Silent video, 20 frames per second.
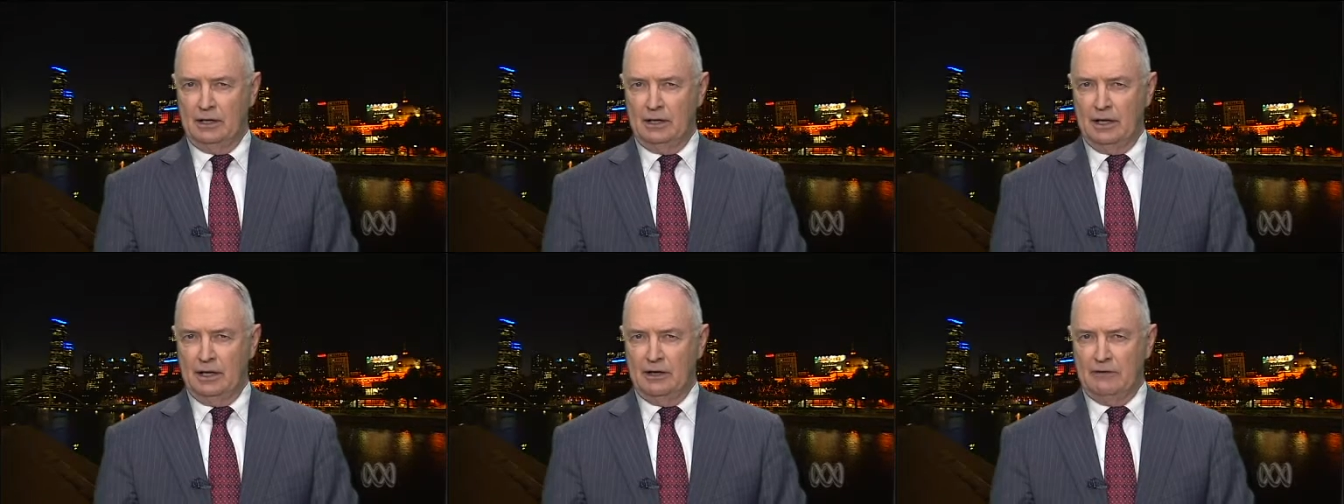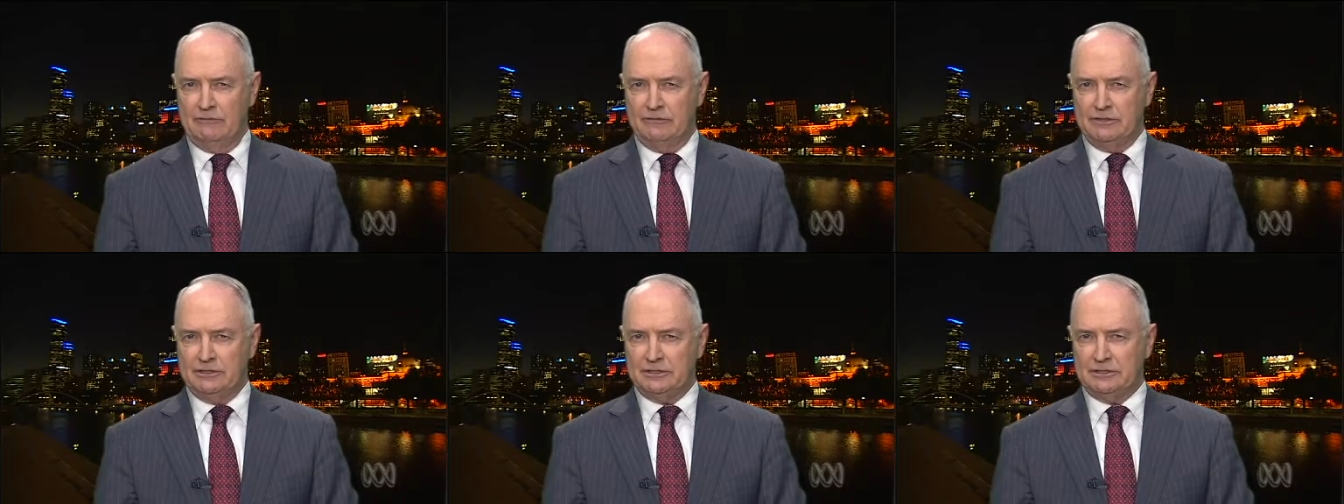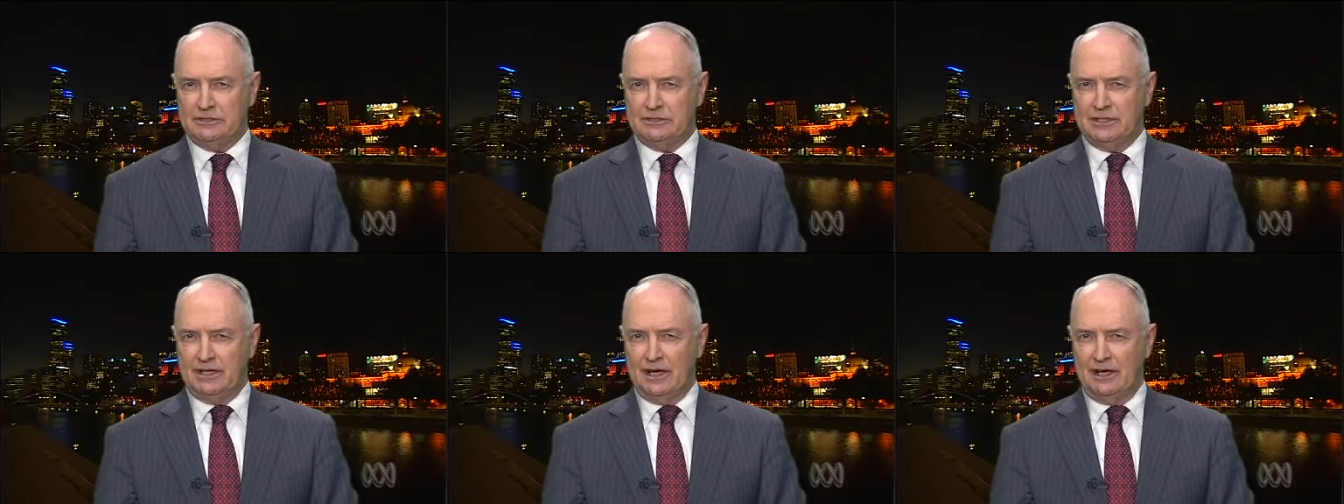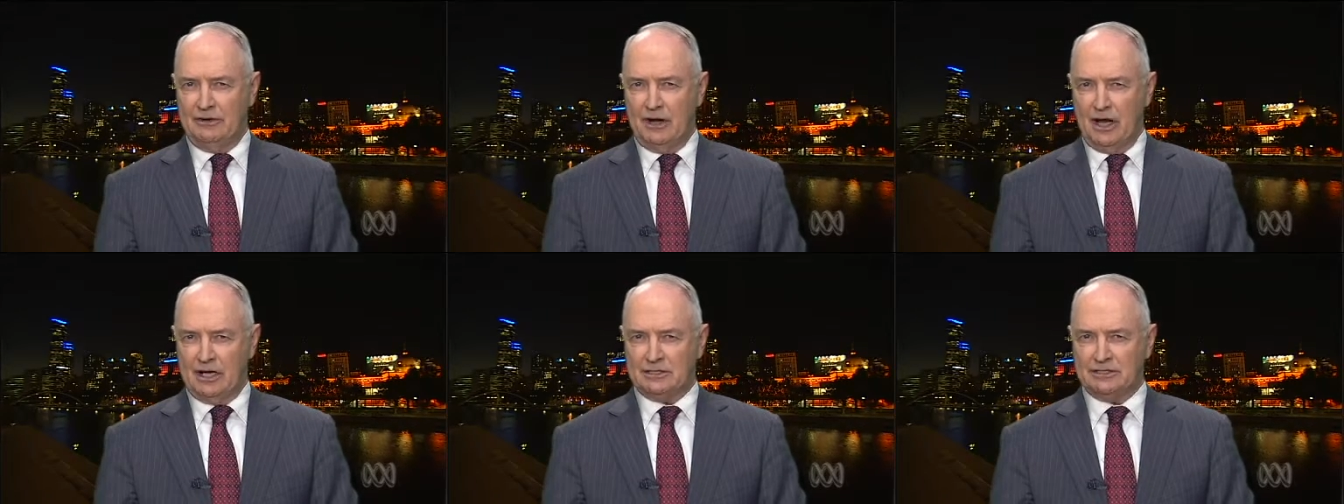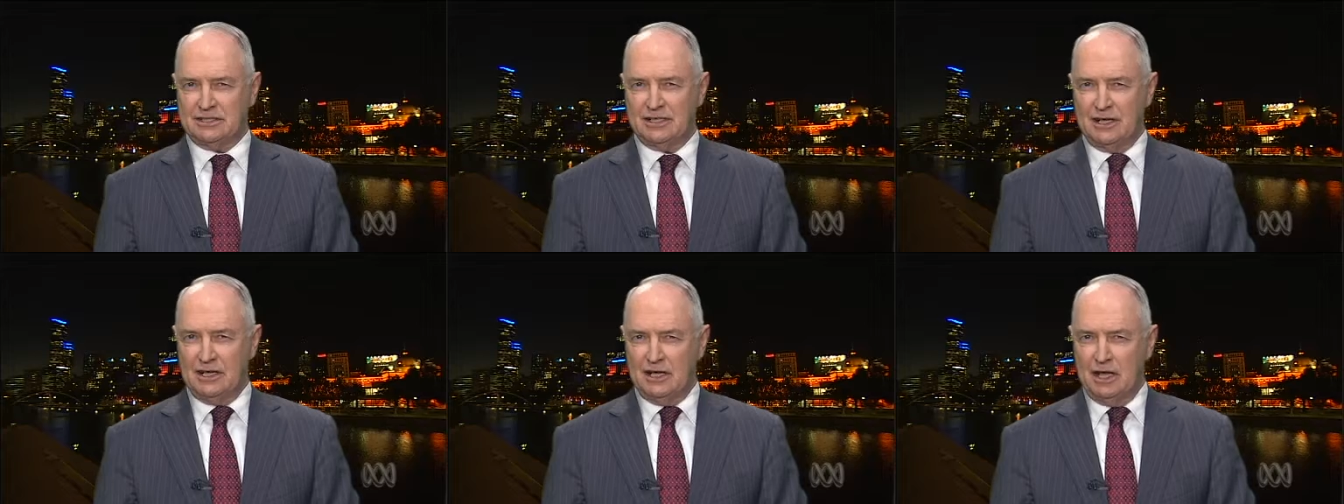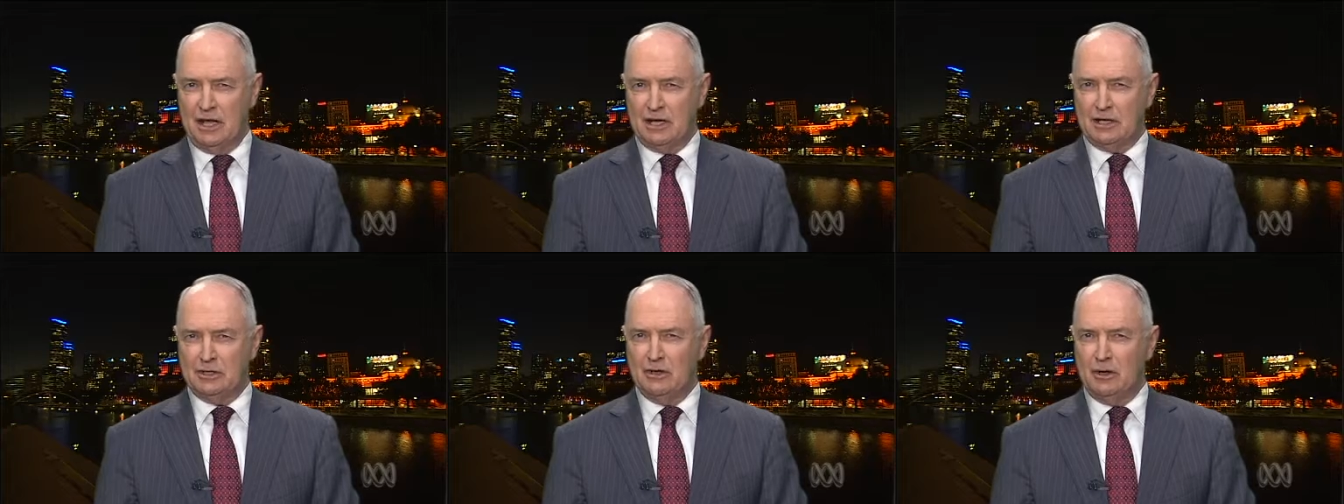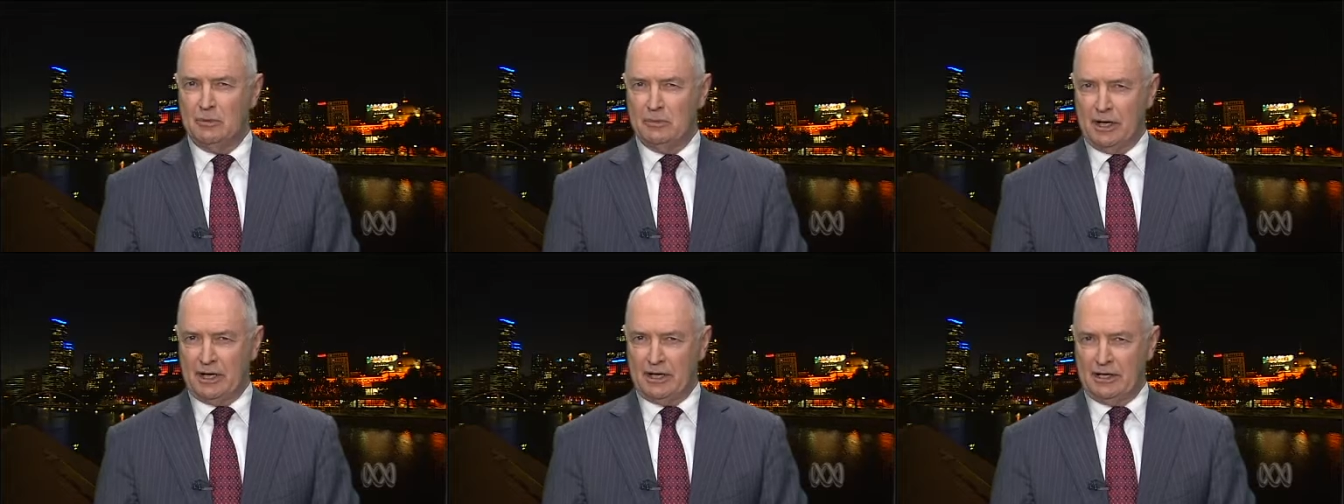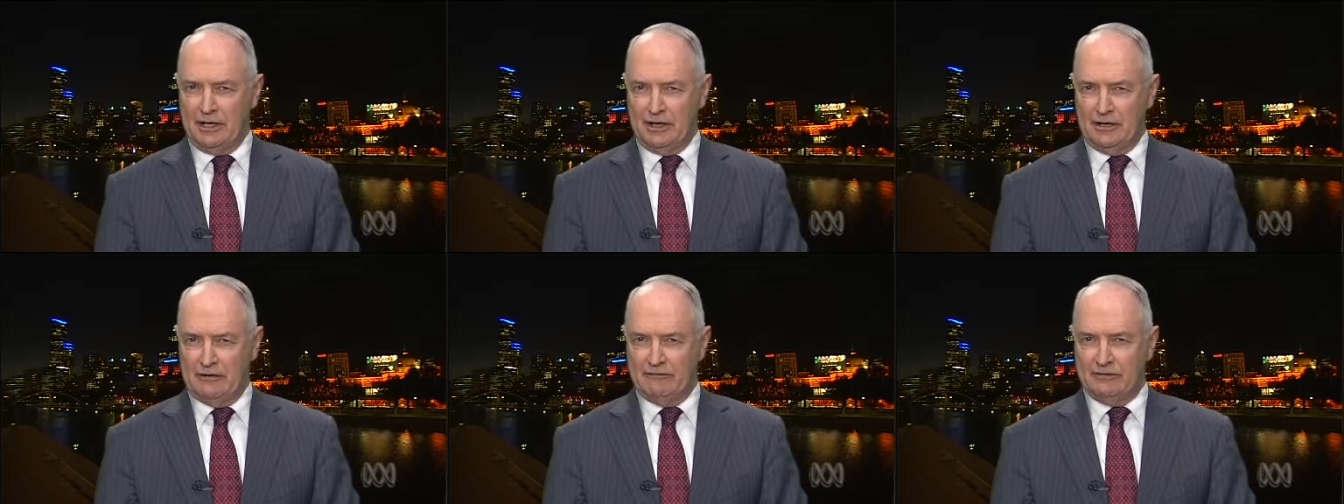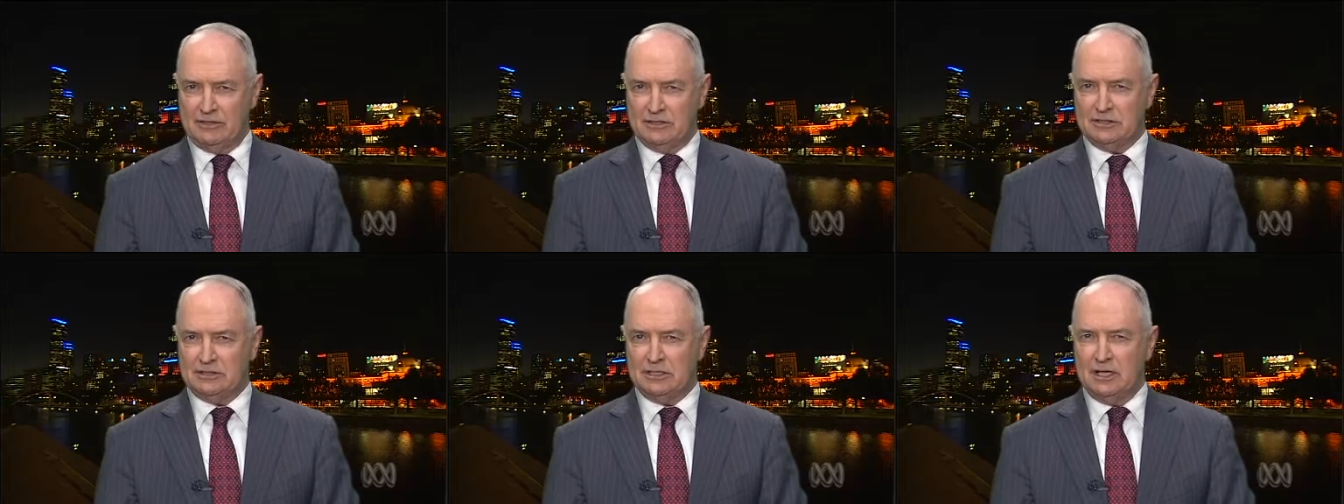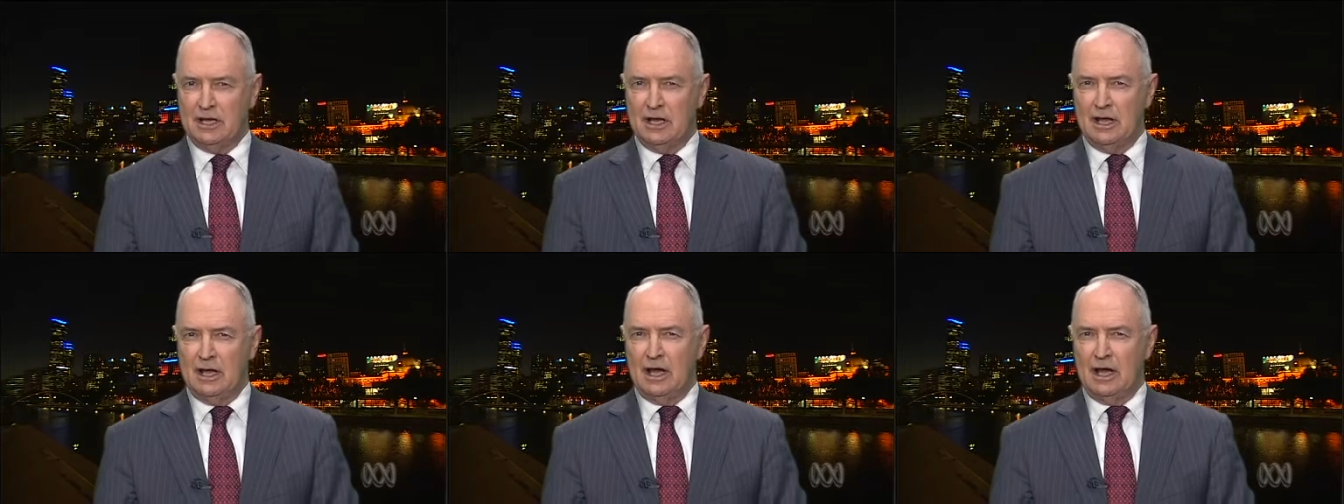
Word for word: levers are actually economic levers.